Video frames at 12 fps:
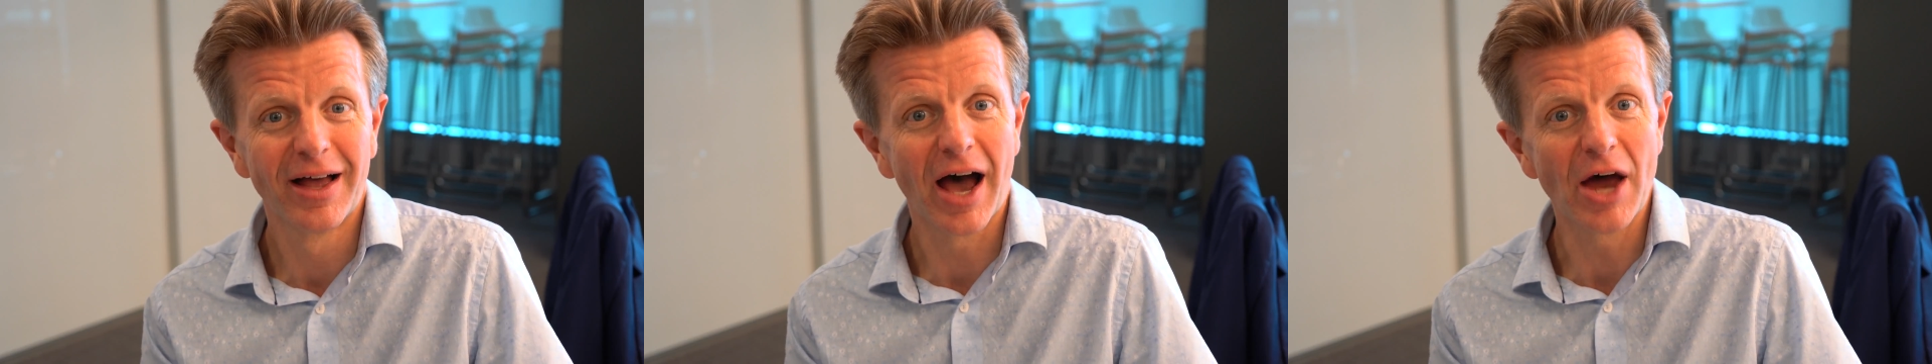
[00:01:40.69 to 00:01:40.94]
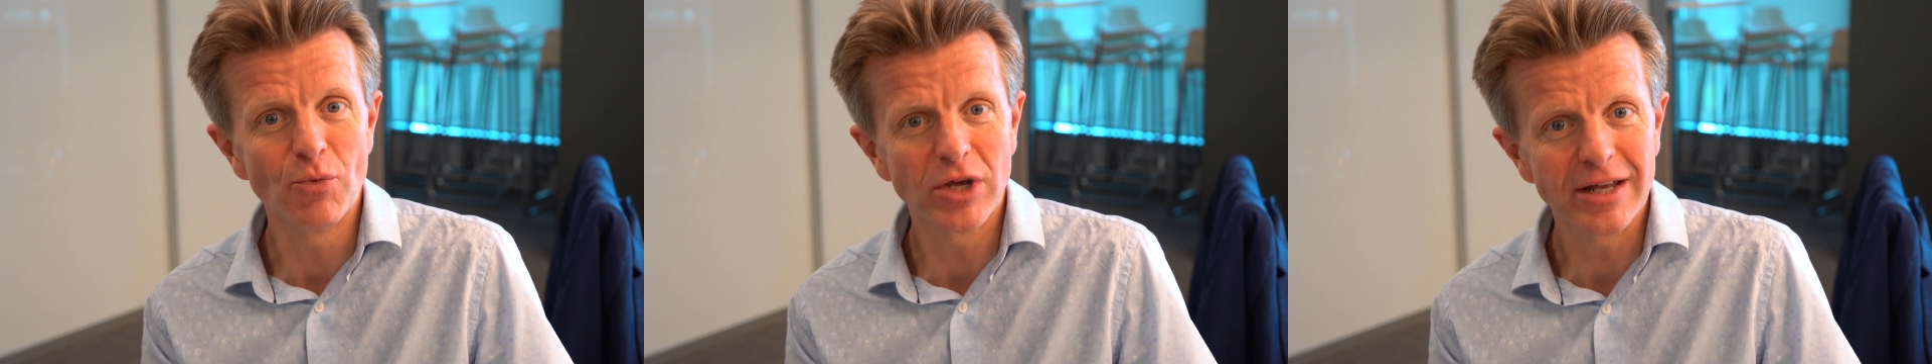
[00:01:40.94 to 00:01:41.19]

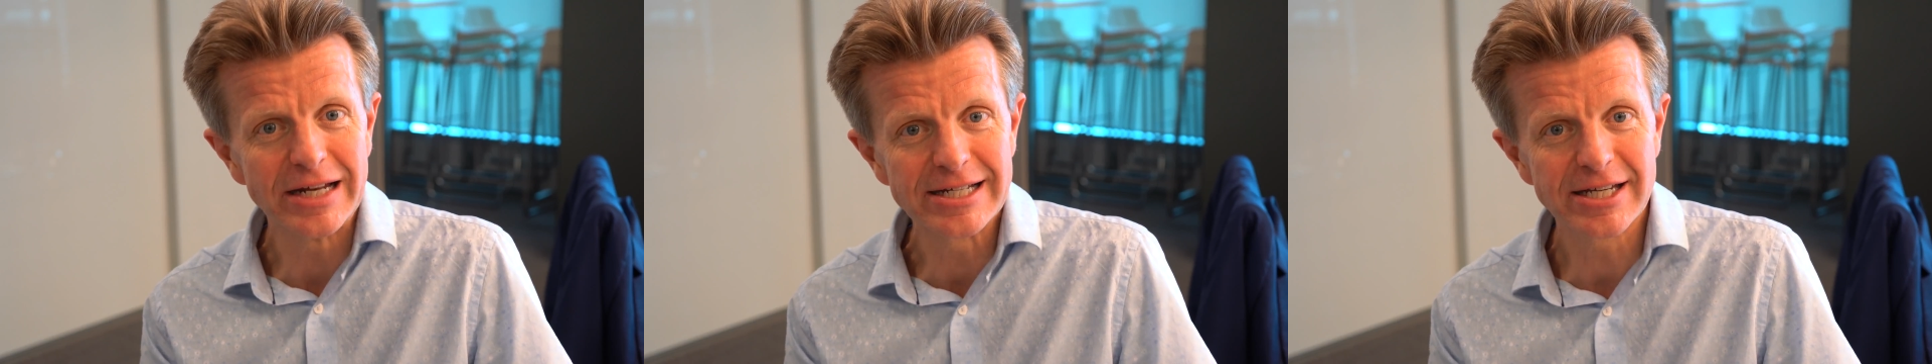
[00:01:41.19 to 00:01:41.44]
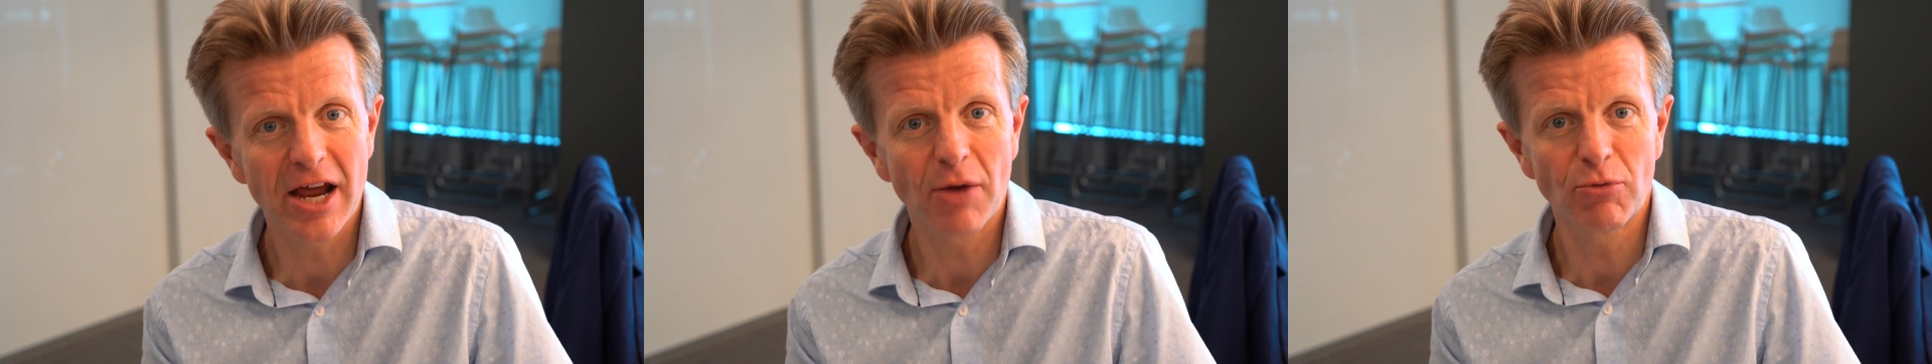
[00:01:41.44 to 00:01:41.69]
and we can
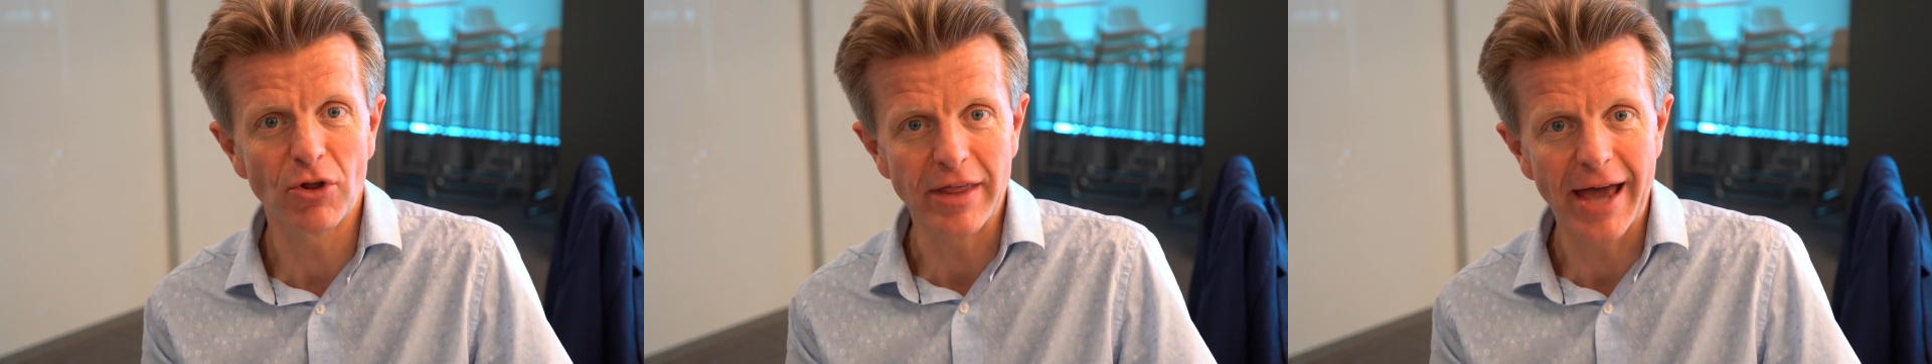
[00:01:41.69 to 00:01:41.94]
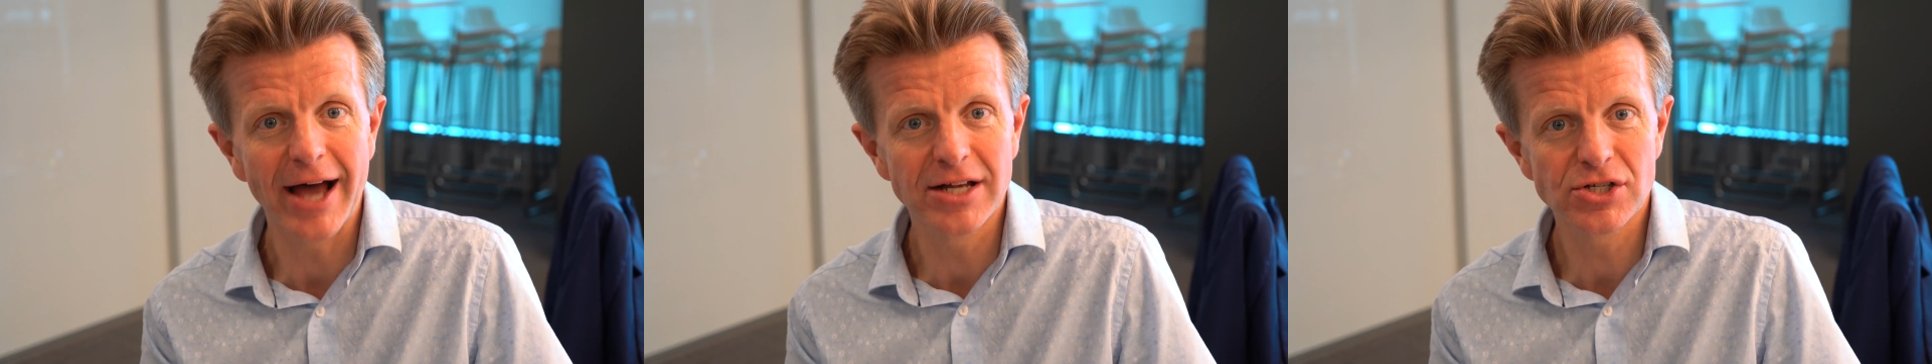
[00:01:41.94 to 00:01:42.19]
interpret
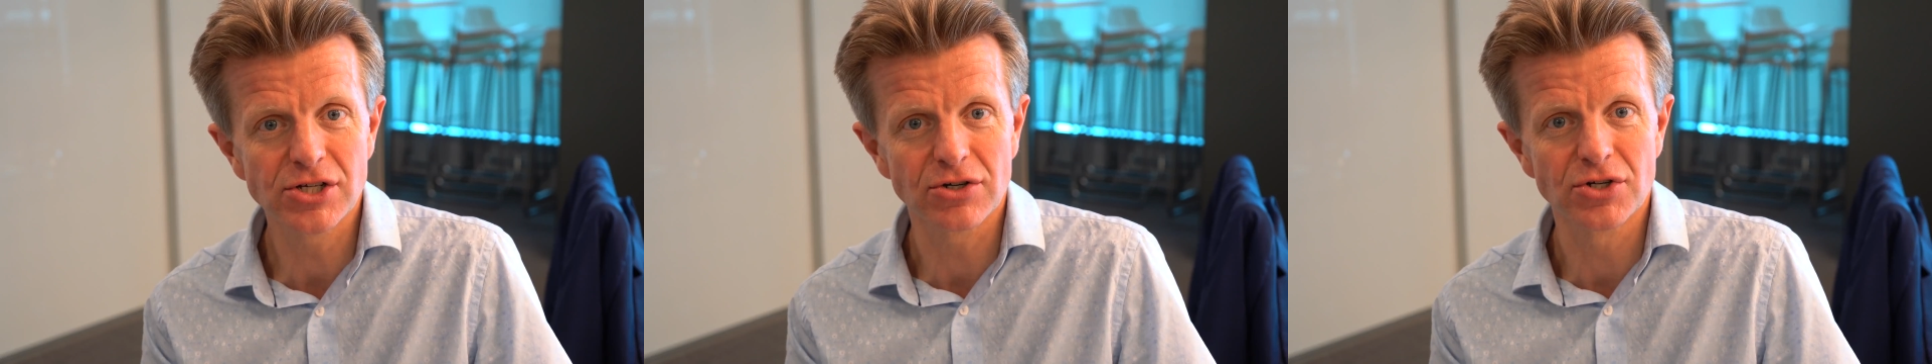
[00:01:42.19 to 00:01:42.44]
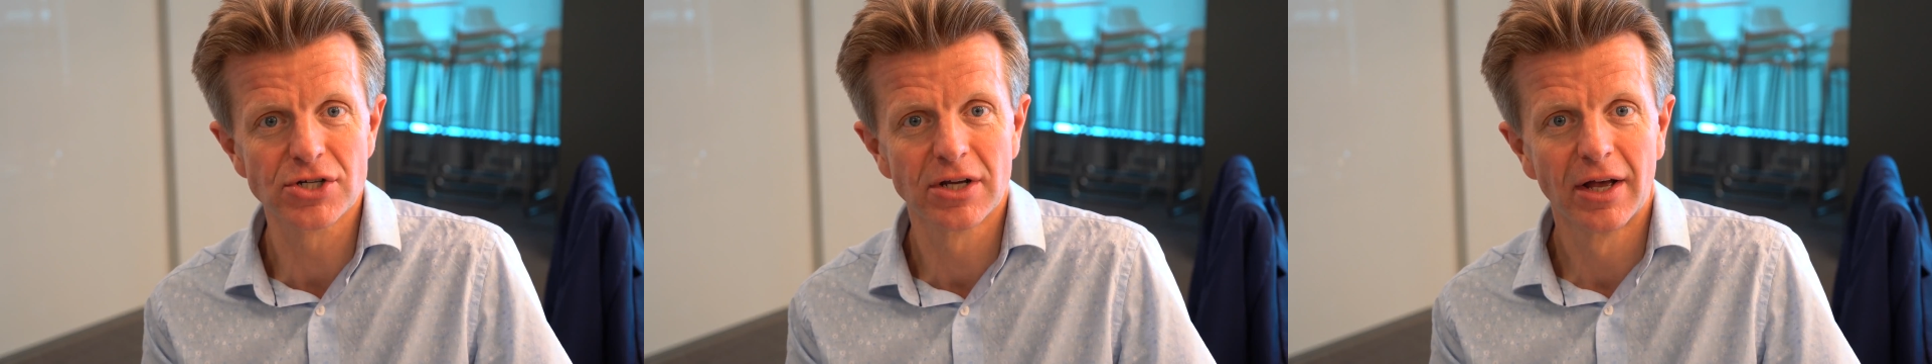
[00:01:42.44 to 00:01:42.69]
the
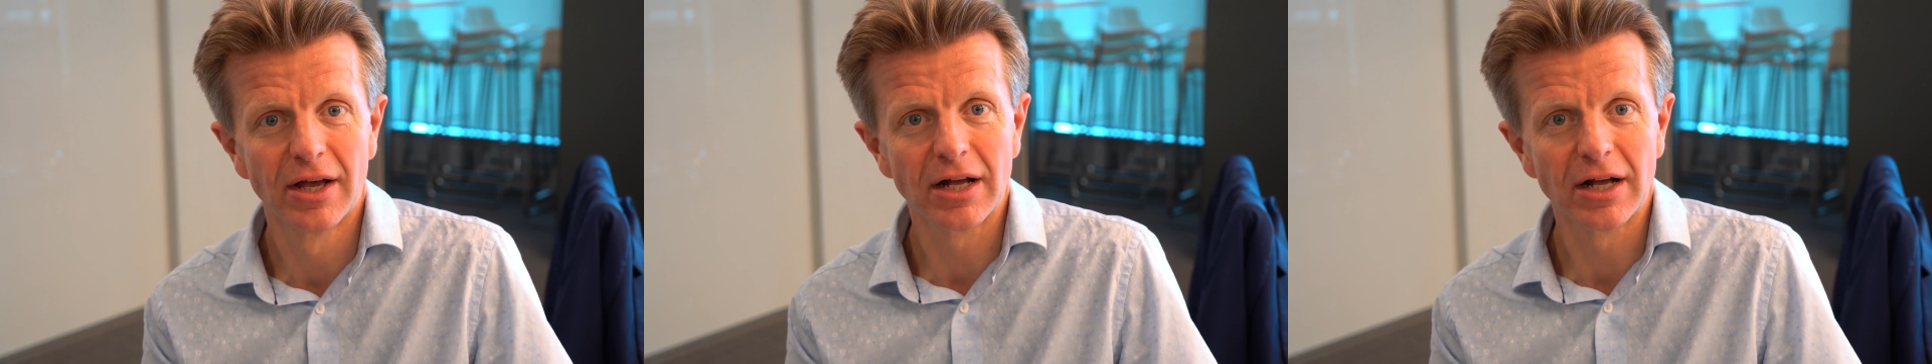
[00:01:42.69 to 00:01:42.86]
answers